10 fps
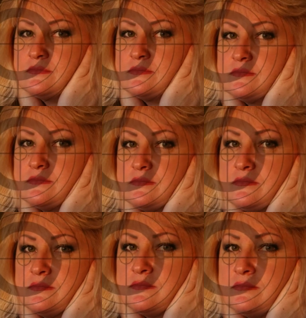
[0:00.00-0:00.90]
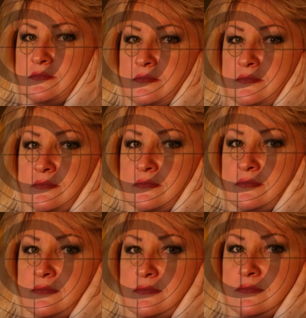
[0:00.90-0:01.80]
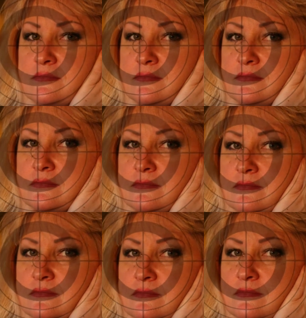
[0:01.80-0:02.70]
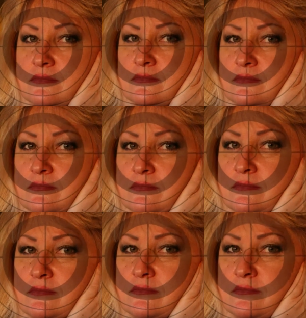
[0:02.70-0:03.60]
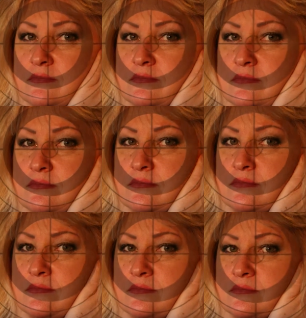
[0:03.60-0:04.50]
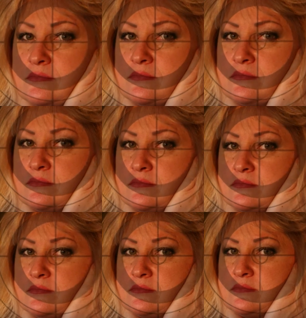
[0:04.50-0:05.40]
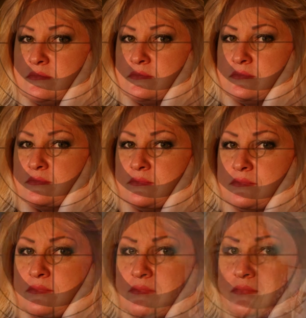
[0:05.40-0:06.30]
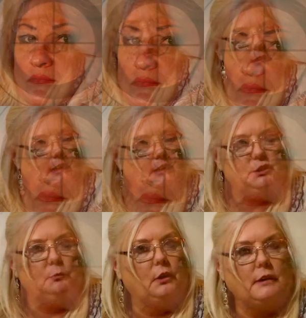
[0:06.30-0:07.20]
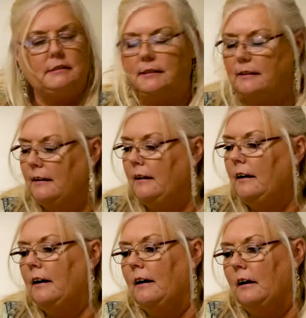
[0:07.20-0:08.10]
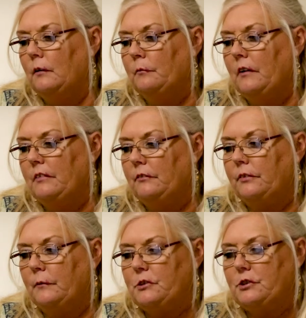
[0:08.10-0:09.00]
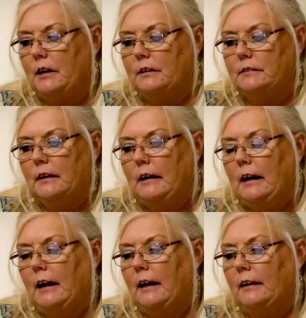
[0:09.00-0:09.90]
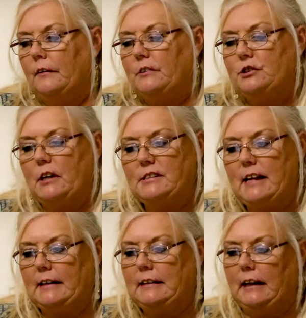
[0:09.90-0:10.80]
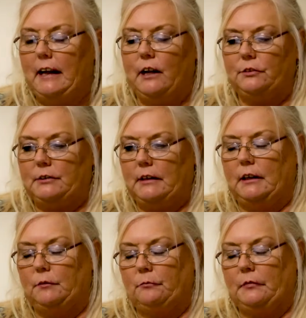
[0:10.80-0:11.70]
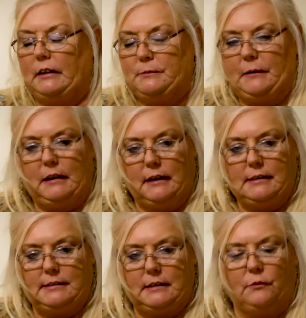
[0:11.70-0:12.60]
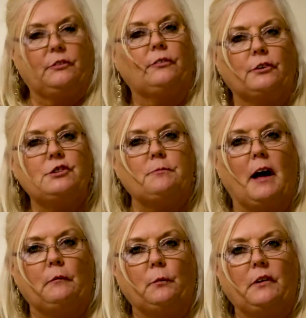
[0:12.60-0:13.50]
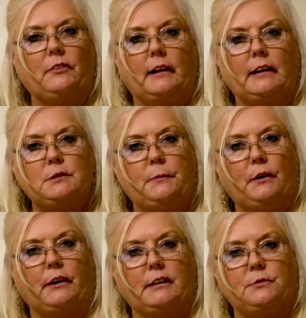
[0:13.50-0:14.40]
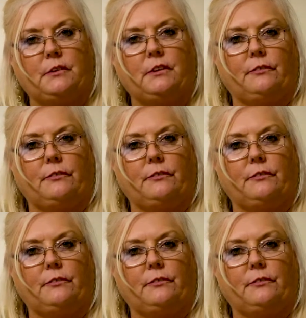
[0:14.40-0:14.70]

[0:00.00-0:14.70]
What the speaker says: is, or the primary caretaker is the main target of the abuse. She takes the brunt of it from the child. The child's acting out is because of the first mom and what they experienced with the